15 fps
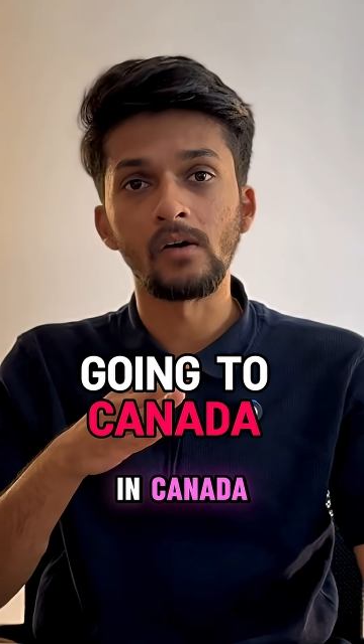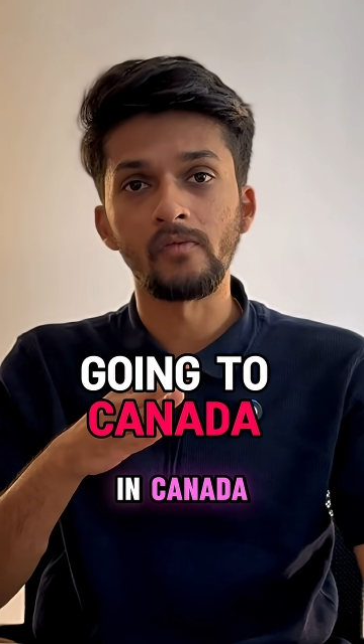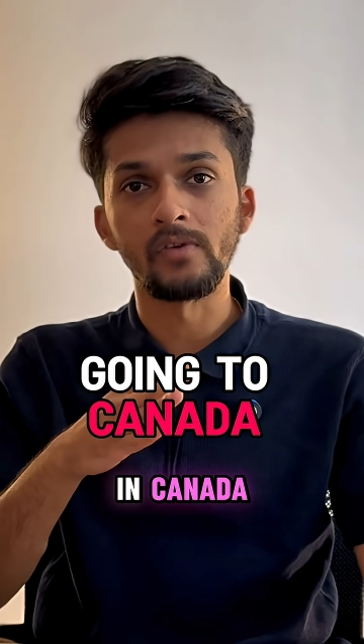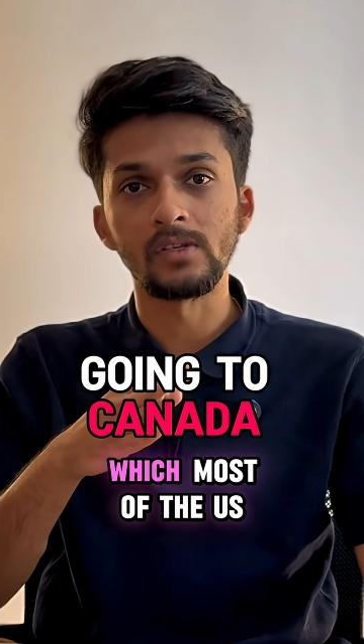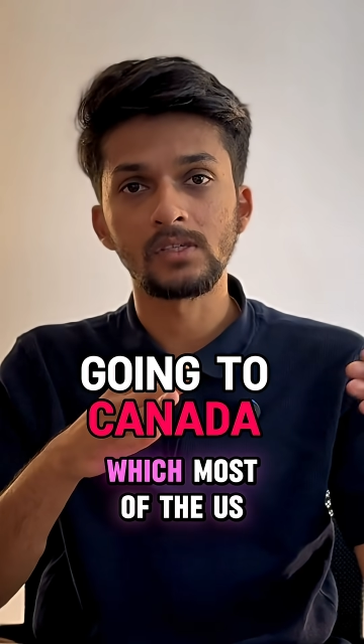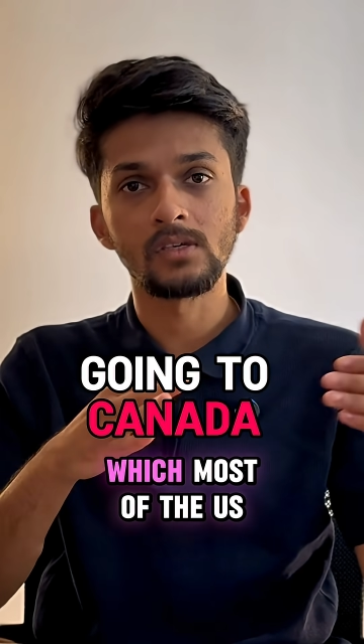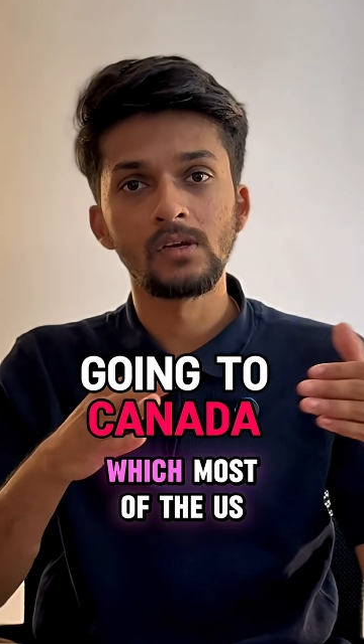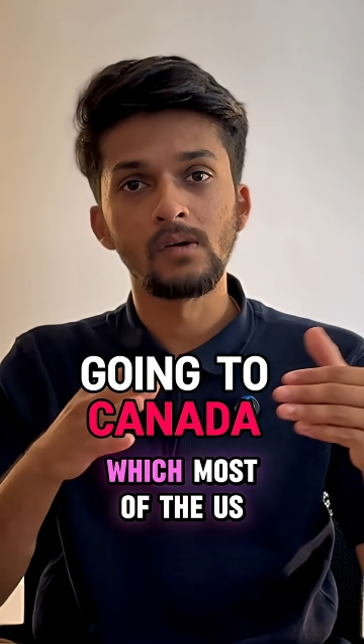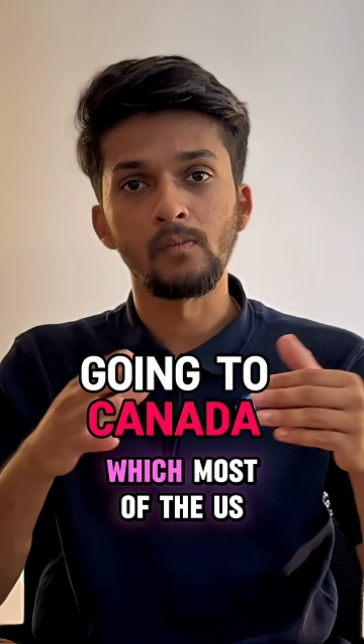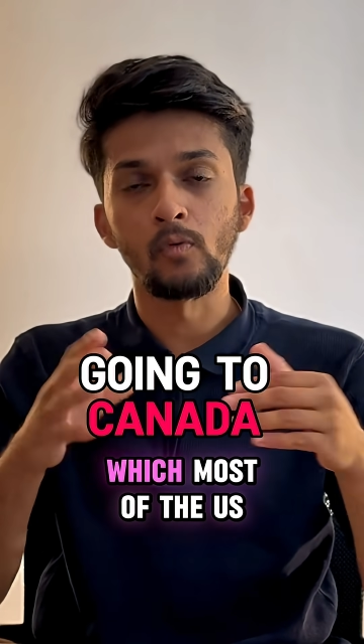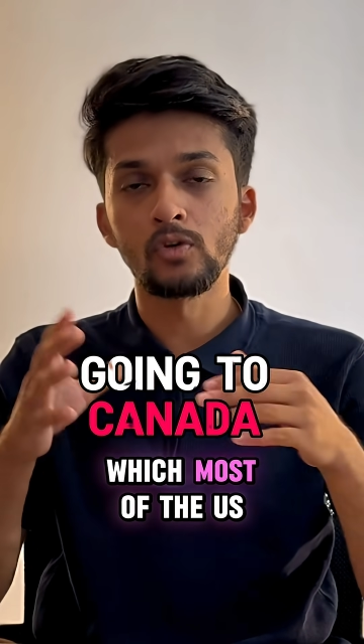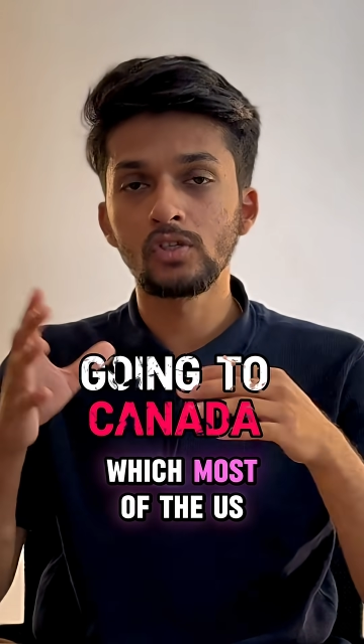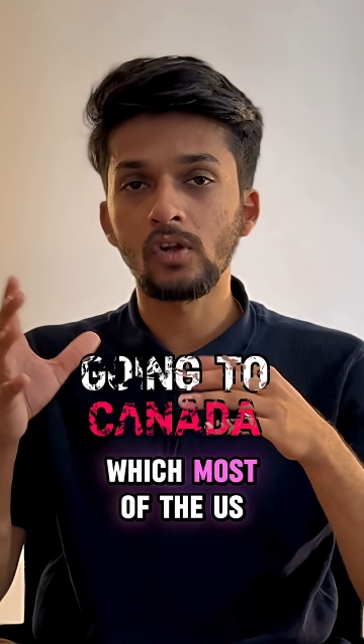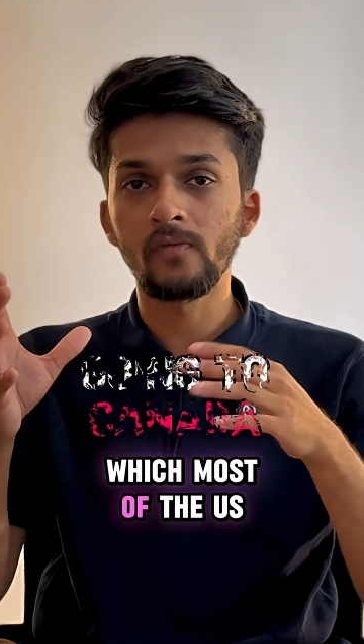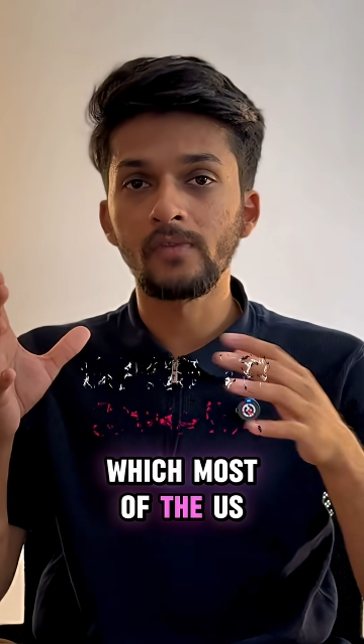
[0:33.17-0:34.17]
which
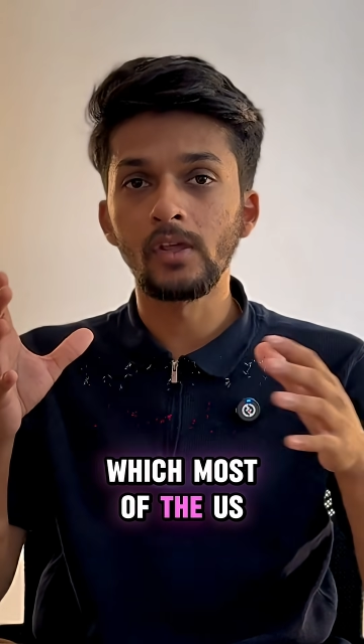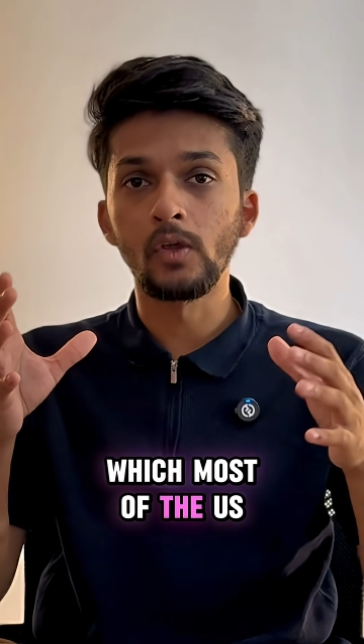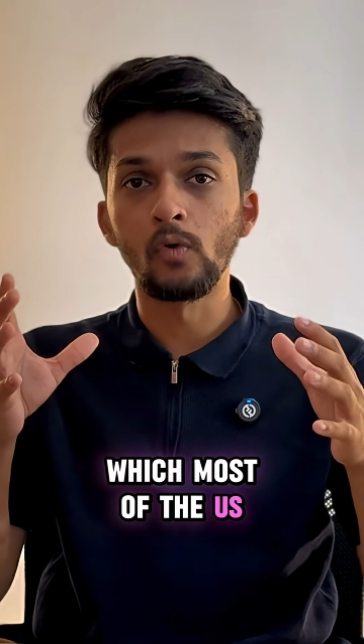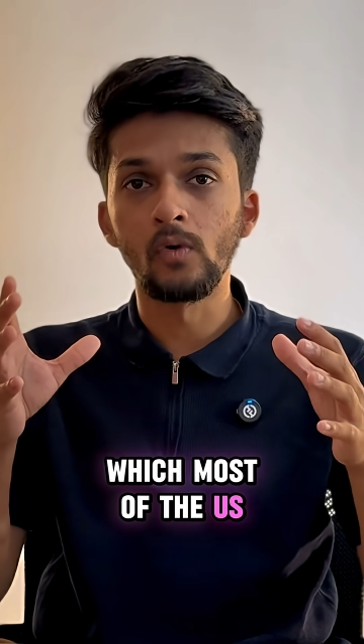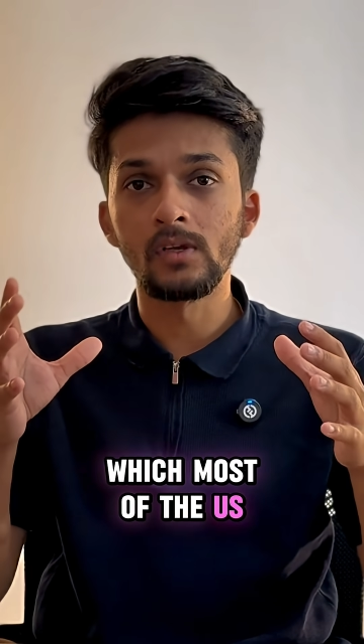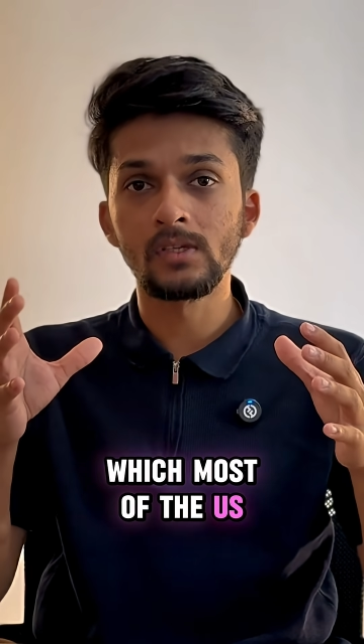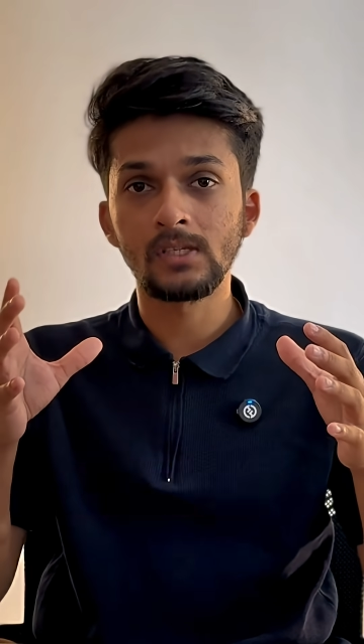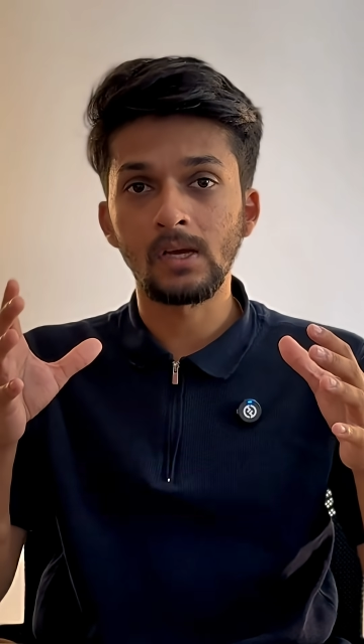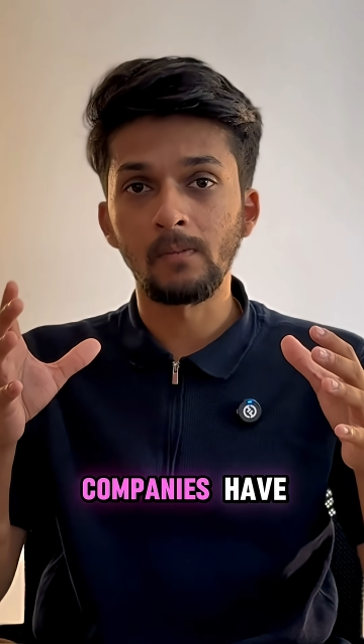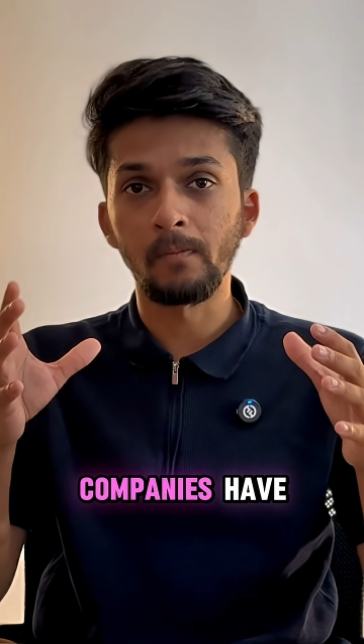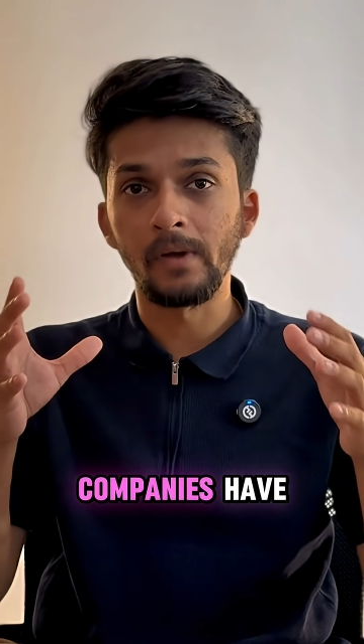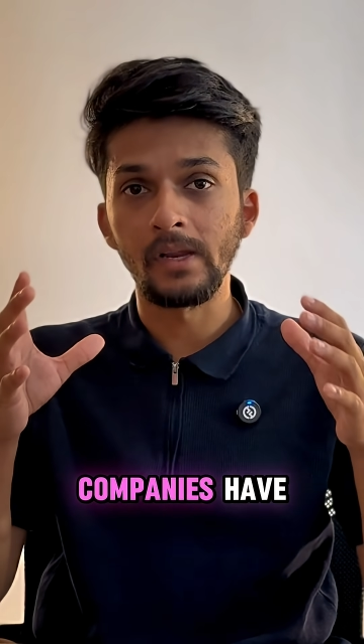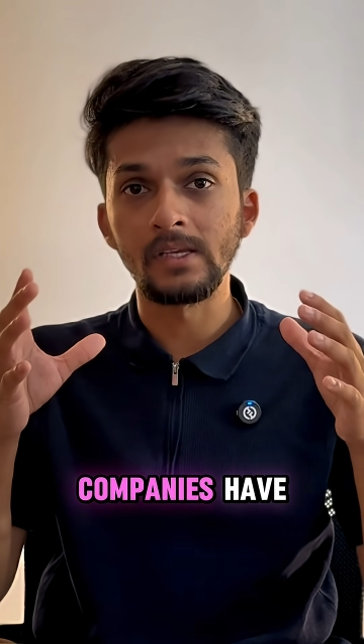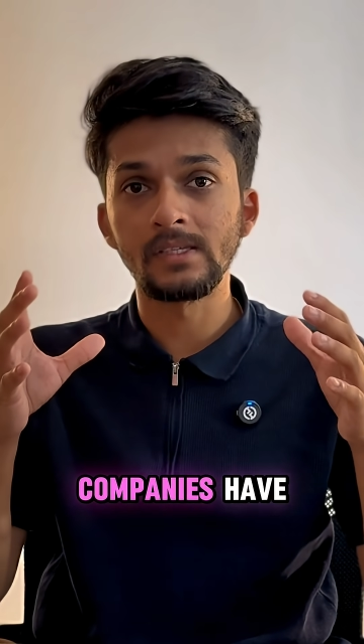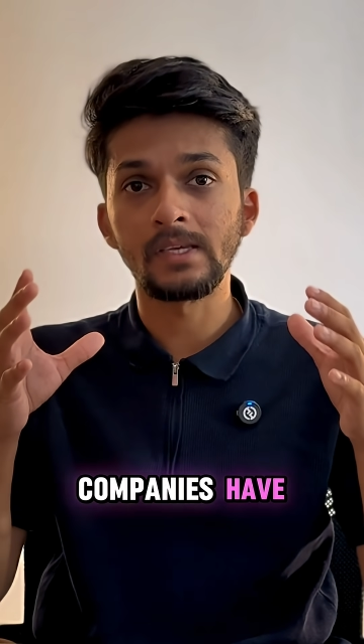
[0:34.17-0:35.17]
most of the US
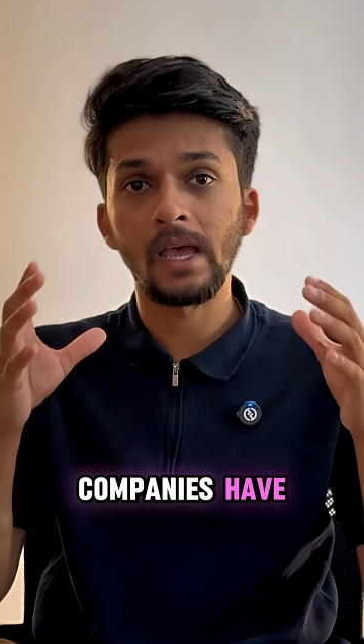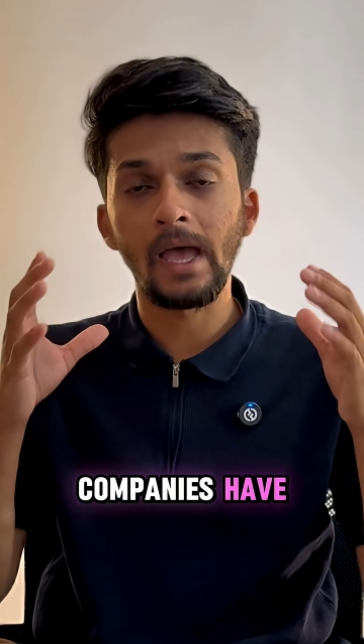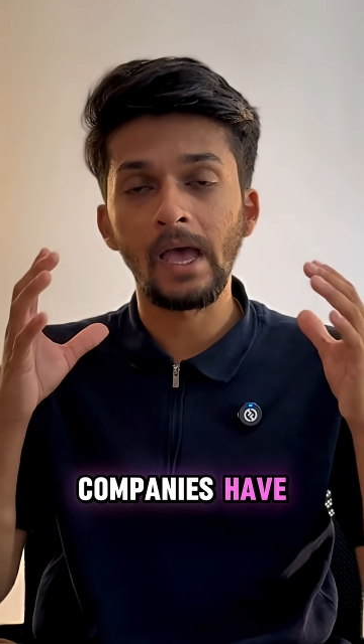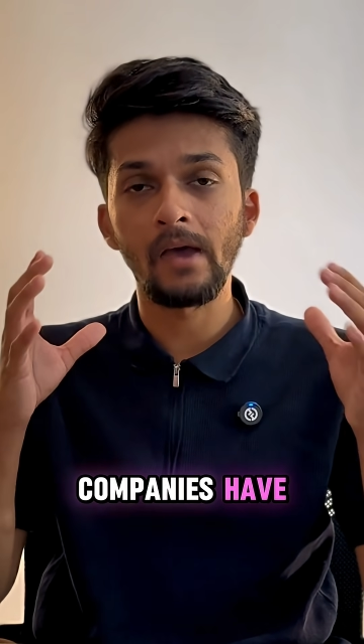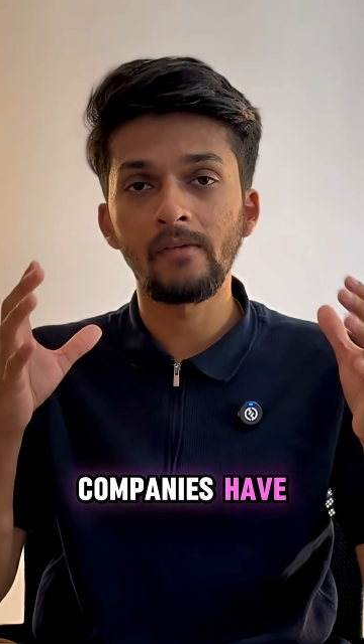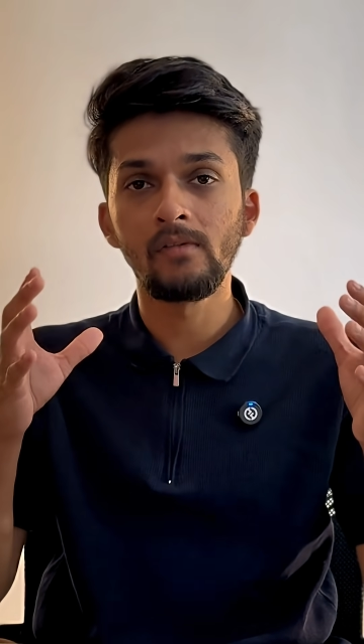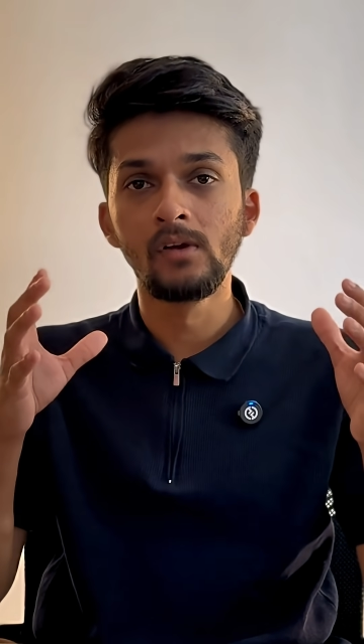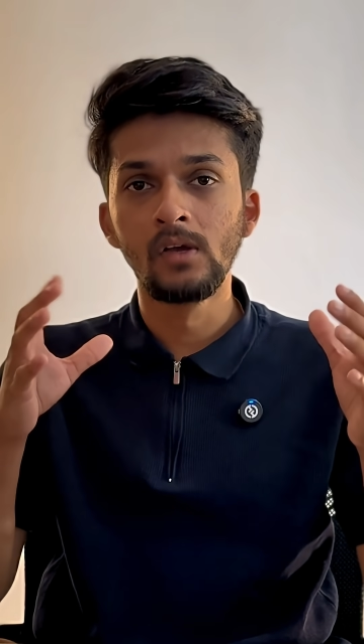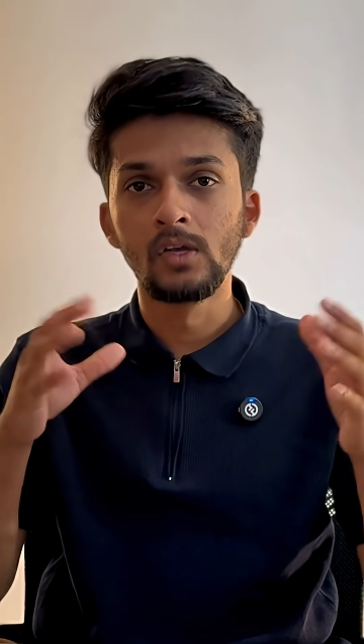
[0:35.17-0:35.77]
companies have,